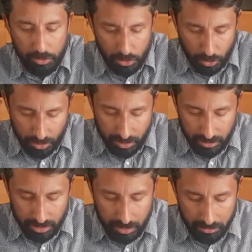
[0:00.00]
200
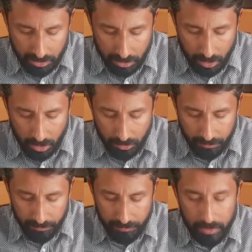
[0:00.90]
grams of
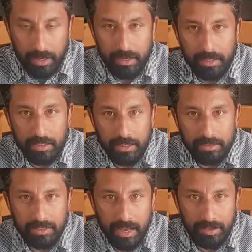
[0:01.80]

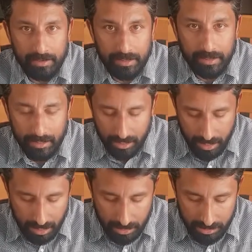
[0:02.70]
jaggery.
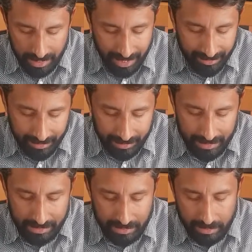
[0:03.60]
Jaggery
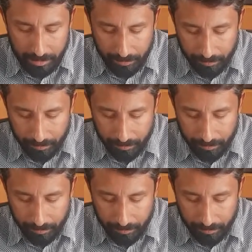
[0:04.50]
is